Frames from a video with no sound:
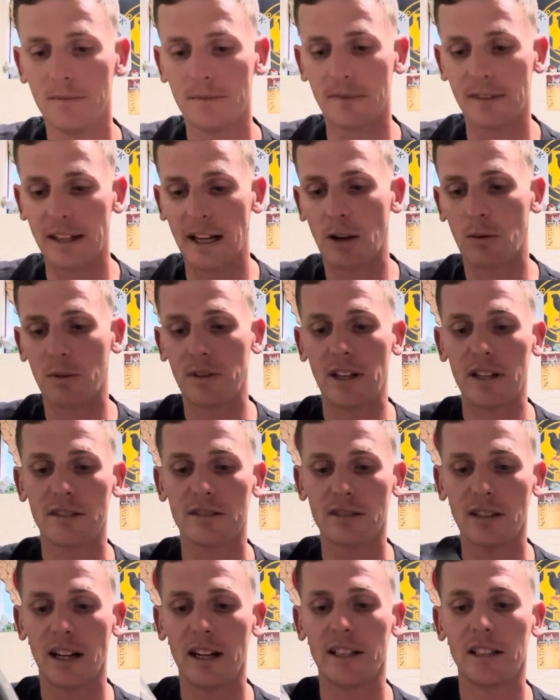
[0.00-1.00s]
Now, when they
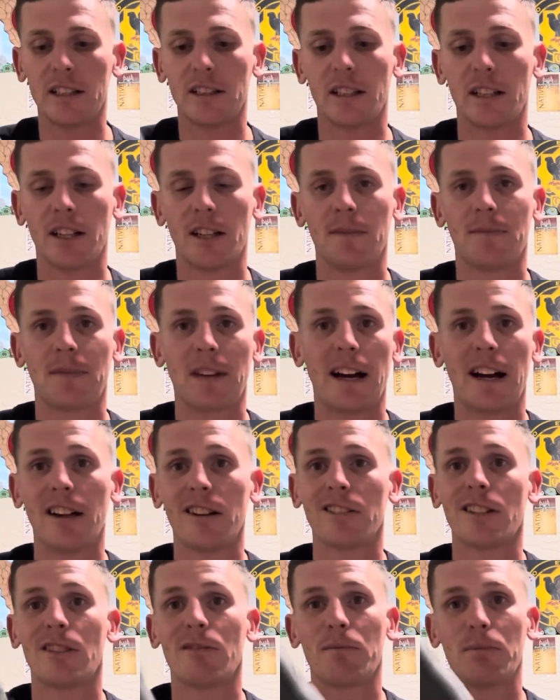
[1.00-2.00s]
slide in there, I
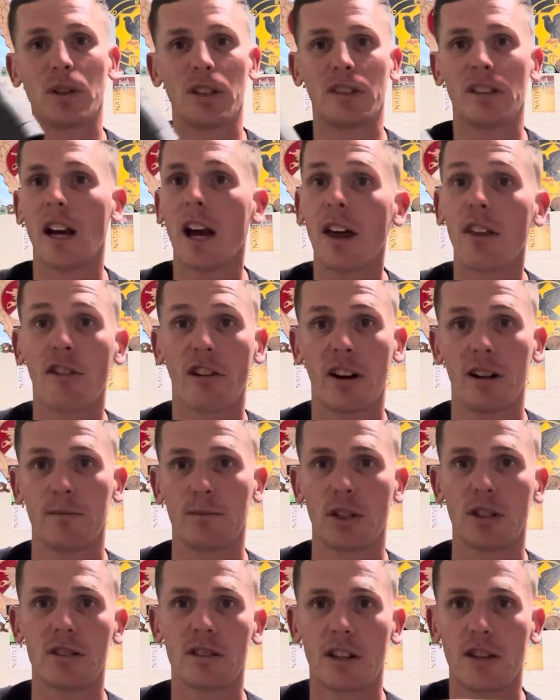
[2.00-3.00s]
don't even put a tether on them
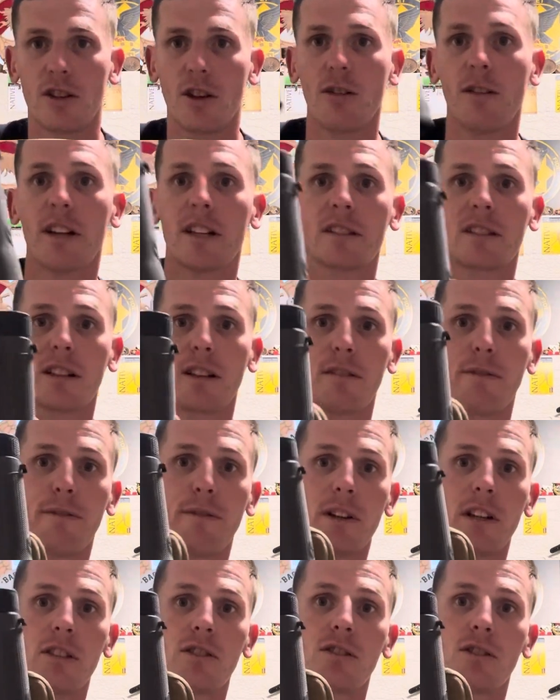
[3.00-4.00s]
because I know that it's gonna
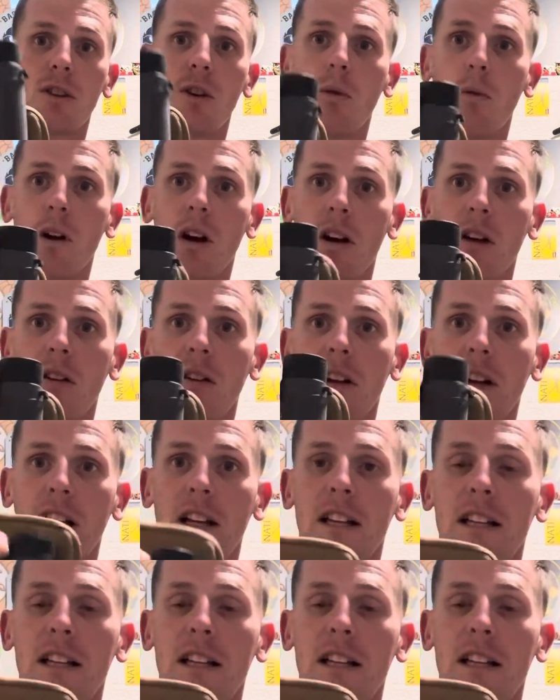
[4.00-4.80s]
fit so well.